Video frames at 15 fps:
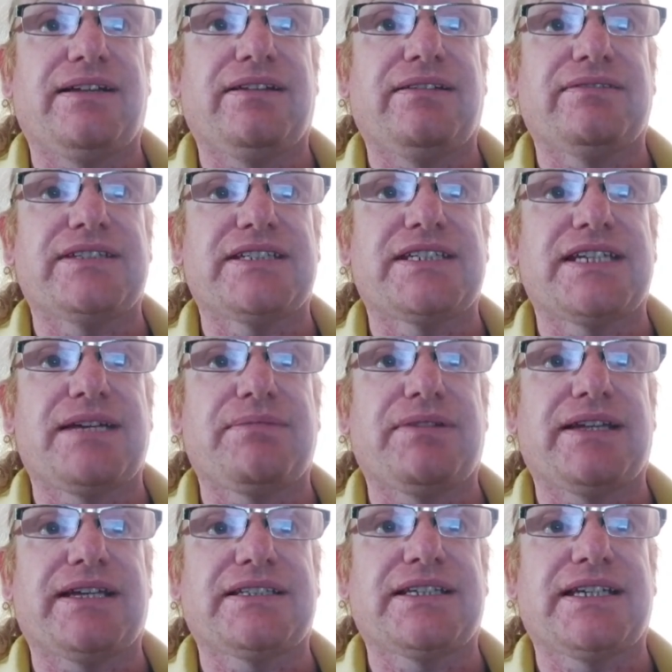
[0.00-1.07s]
we'll disable
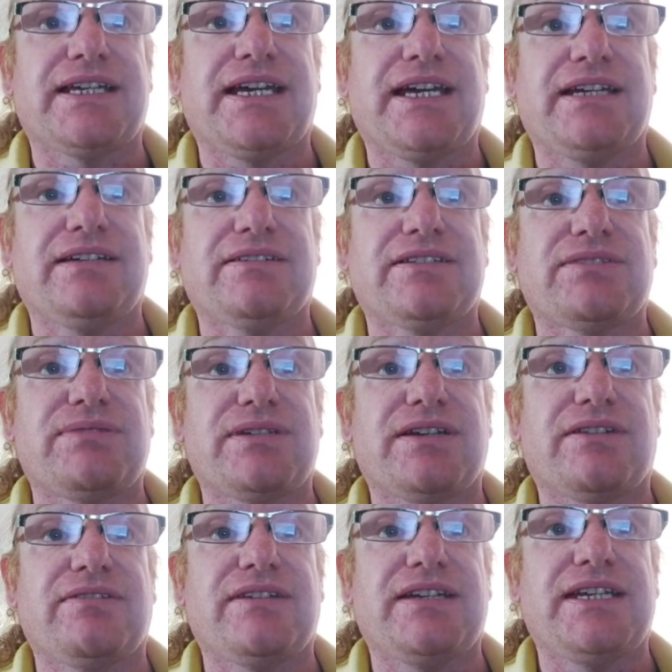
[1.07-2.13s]
that again because we
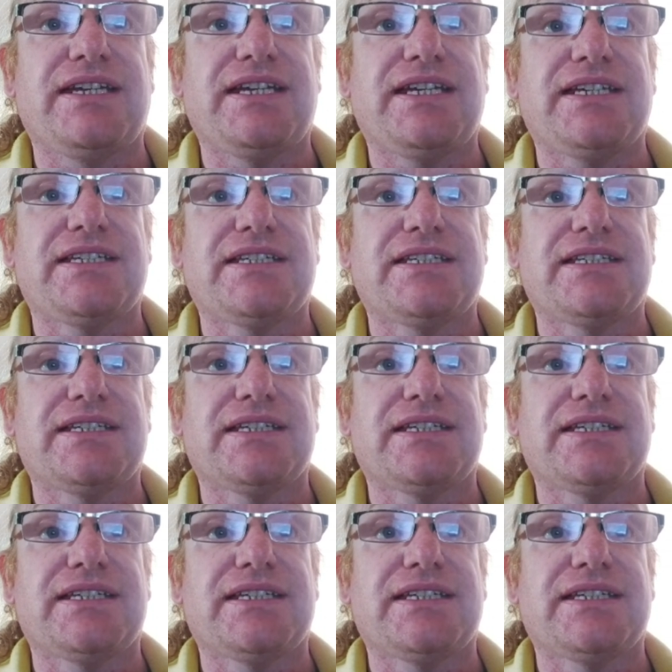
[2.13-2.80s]
don't need it.